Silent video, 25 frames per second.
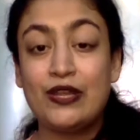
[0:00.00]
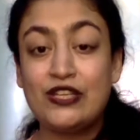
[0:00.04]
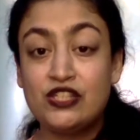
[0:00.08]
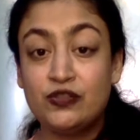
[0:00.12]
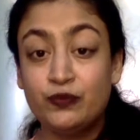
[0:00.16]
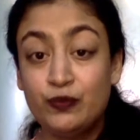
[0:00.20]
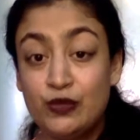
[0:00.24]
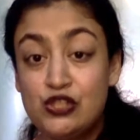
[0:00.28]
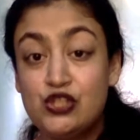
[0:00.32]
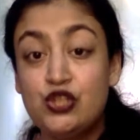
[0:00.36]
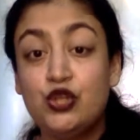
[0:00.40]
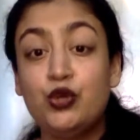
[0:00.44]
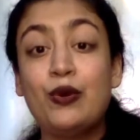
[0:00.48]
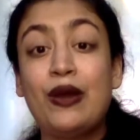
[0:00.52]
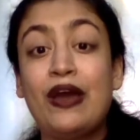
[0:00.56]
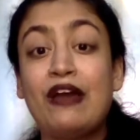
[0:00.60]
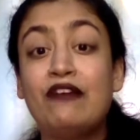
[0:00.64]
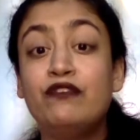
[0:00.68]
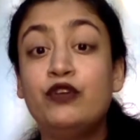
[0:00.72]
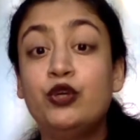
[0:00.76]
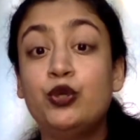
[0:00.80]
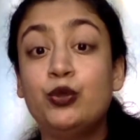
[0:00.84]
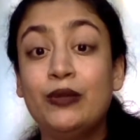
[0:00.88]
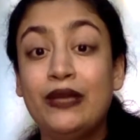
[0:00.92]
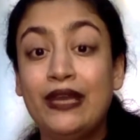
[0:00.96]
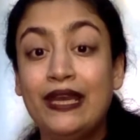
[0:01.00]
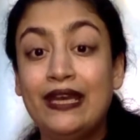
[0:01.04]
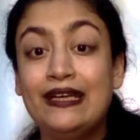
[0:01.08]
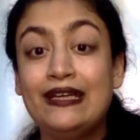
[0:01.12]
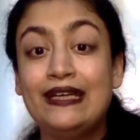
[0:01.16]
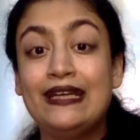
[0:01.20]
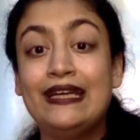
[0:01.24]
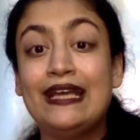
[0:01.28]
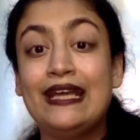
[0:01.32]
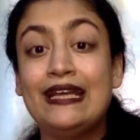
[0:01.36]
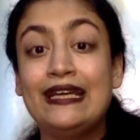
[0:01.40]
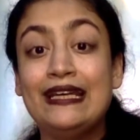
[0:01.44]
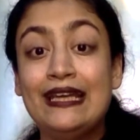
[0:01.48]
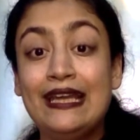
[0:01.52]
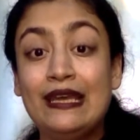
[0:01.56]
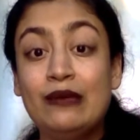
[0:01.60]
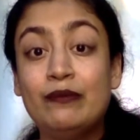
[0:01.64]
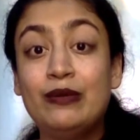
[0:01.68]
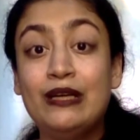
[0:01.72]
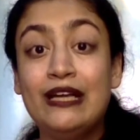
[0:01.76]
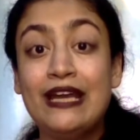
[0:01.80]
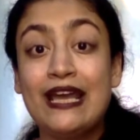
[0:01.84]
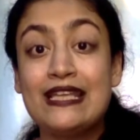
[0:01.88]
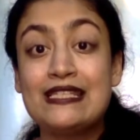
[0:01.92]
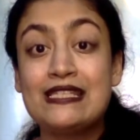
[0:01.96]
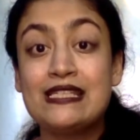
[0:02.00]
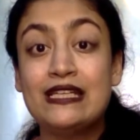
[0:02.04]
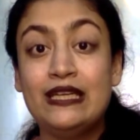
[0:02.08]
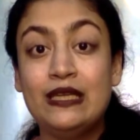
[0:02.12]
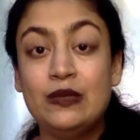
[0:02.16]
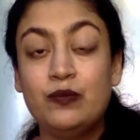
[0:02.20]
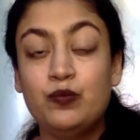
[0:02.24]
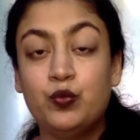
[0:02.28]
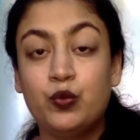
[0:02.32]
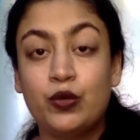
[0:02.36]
which you have donated and labeled as a deep